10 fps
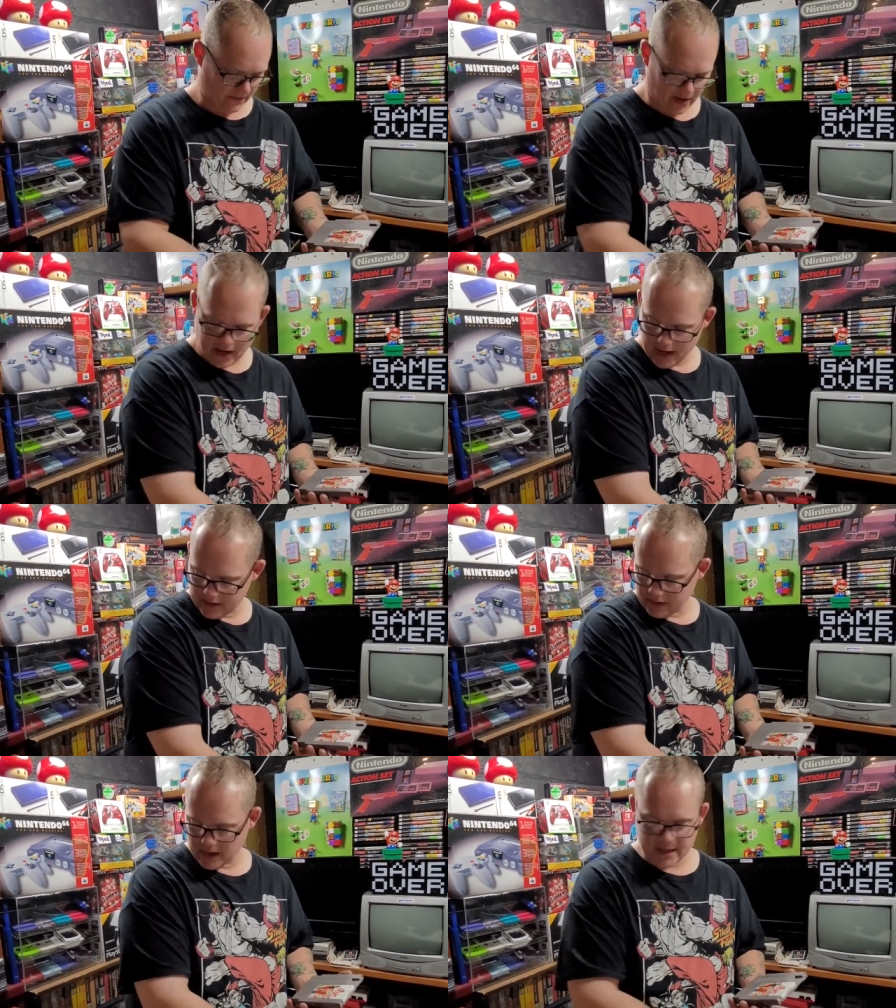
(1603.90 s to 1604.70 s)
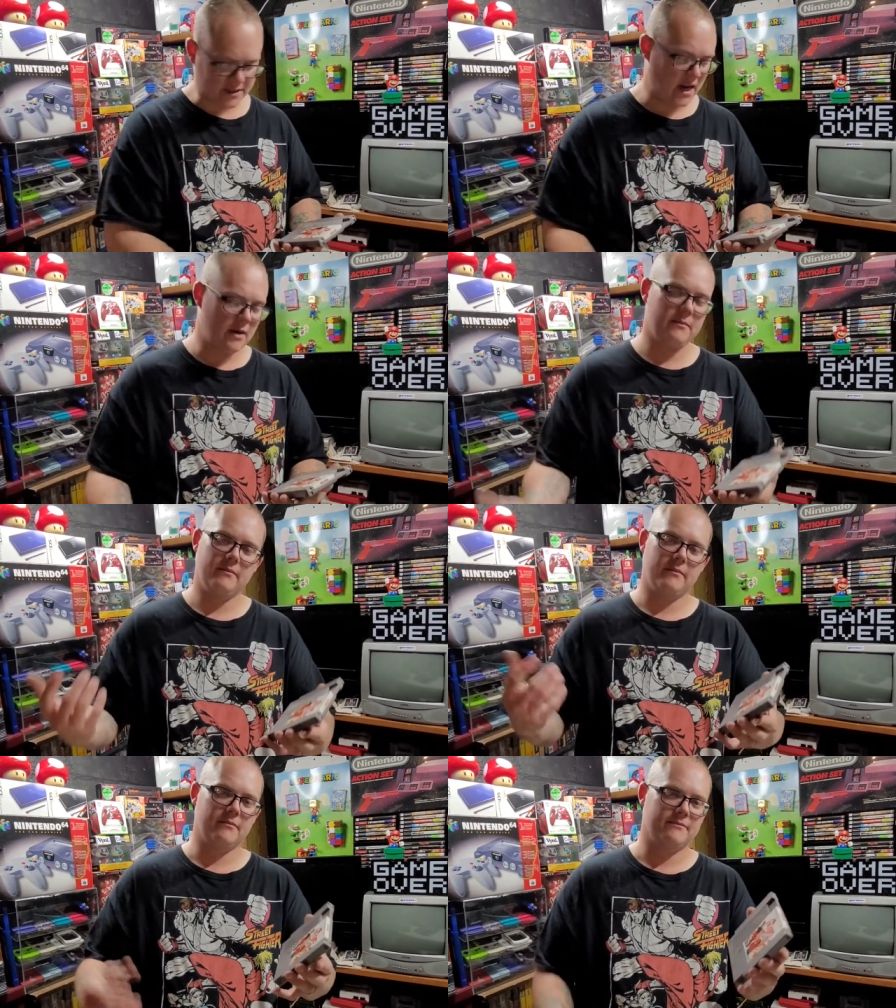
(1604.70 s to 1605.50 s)
And the last game,
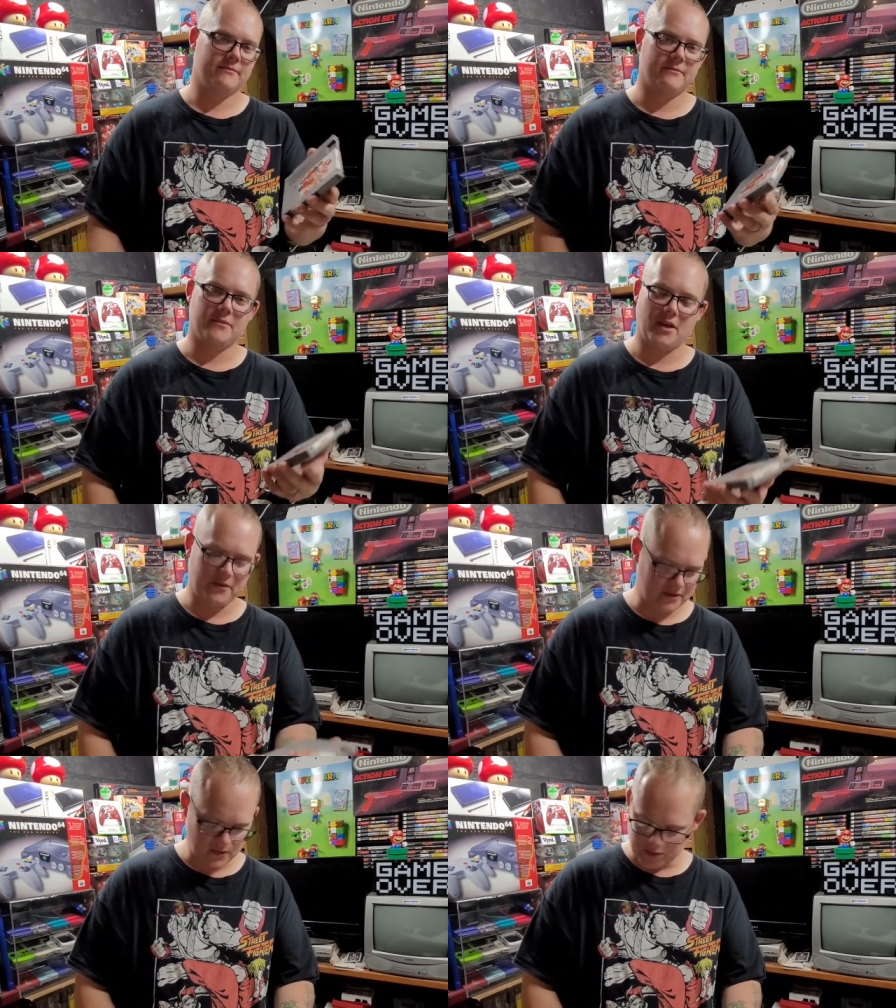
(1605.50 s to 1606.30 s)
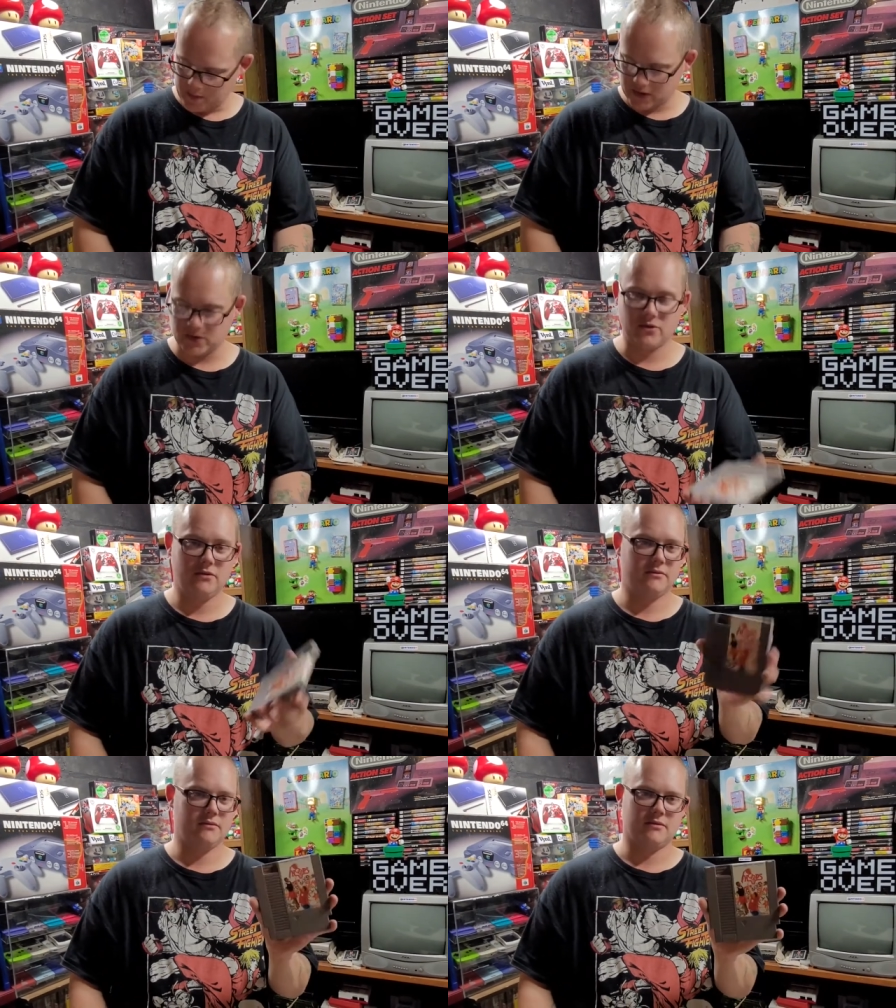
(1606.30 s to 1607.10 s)
nothing too special,
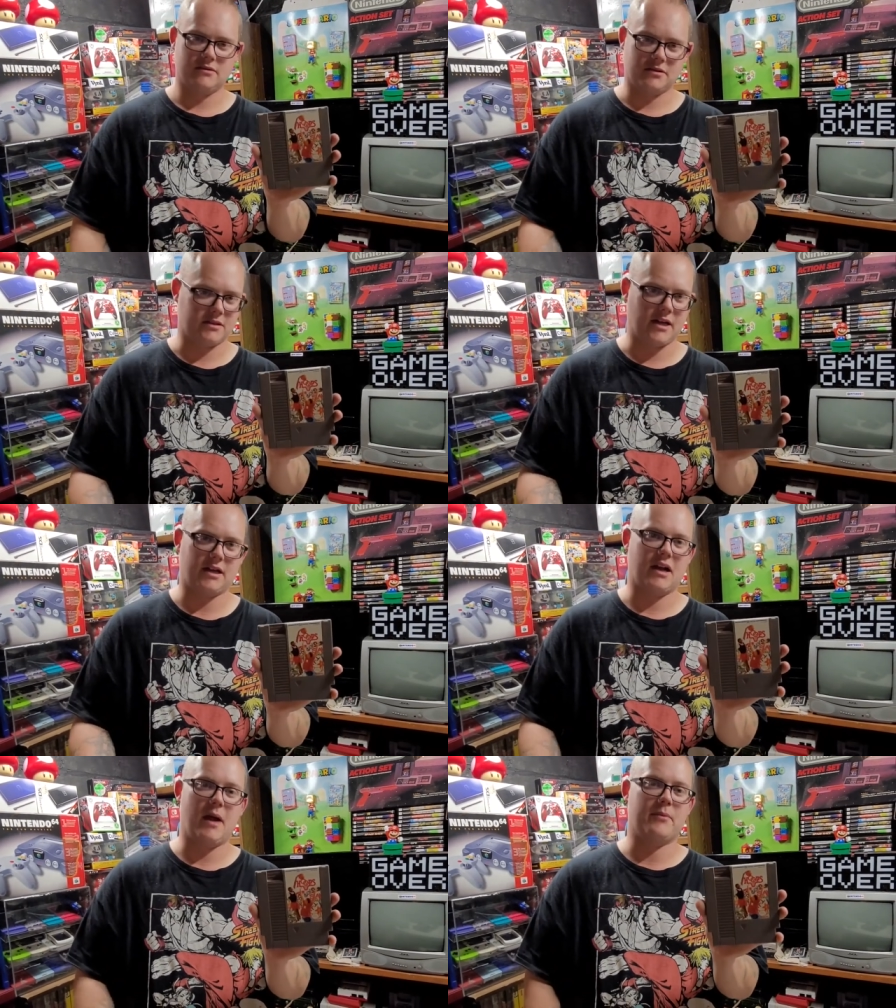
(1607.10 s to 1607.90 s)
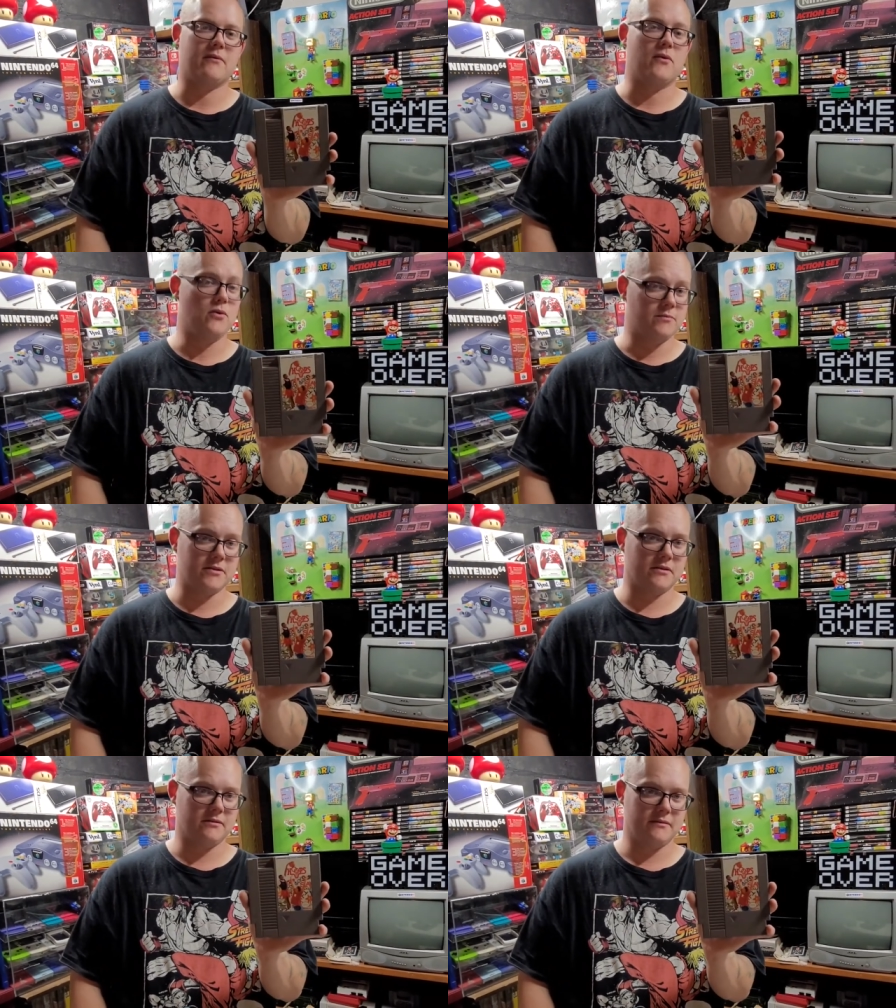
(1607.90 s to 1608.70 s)
second copy of Hoops.